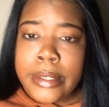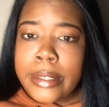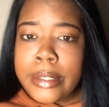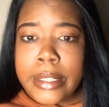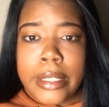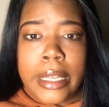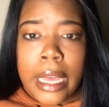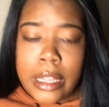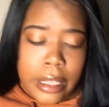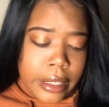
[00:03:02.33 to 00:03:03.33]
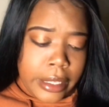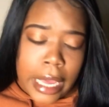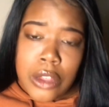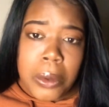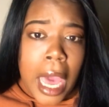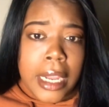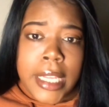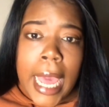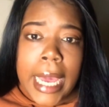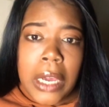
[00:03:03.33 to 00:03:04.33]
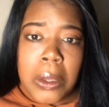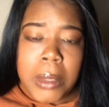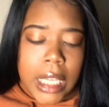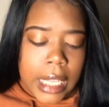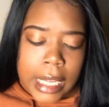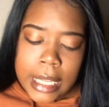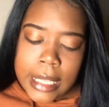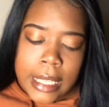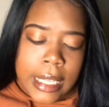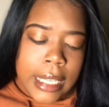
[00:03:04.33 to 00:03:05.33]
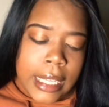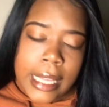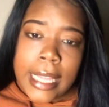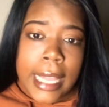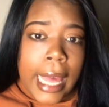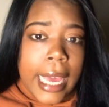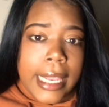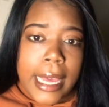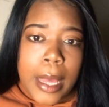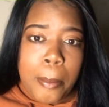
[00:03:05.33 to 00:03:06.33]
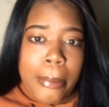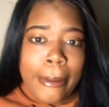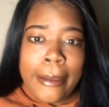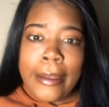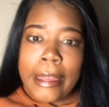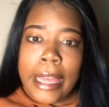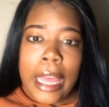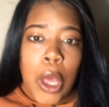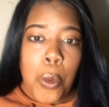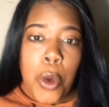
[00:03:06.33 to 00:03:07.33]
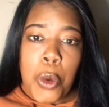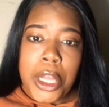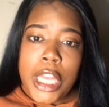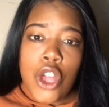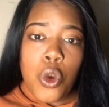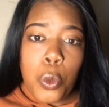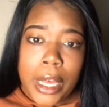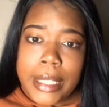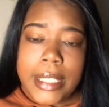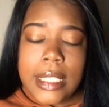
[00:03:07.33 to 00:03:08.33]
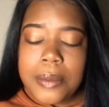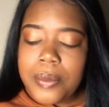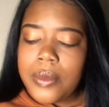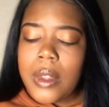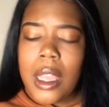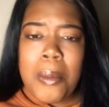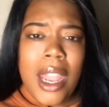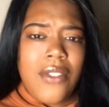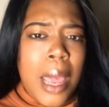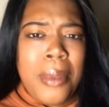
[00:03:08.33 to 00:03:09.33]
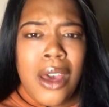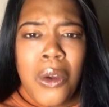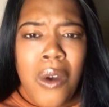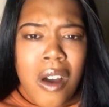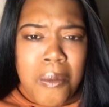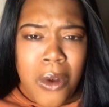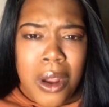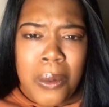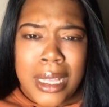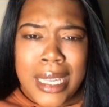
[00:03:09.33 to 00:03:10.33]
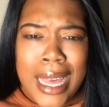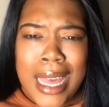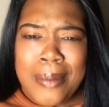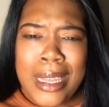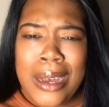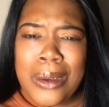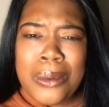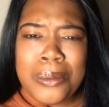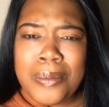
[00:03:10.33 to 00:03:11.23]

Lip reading: The schedule kind of tight. You know what I'm saying? Like, they lined up. We'll reschedule once. But if they blow you off more than one time, no.